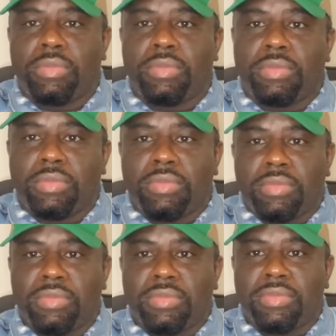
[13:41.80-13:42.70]

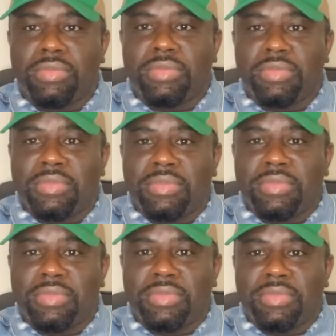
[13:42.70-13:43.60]

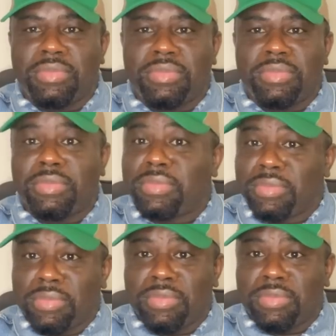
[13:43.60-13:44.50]

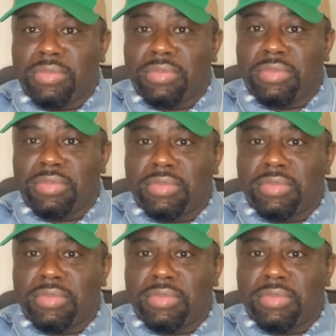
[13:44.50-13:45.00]
(no one is talking)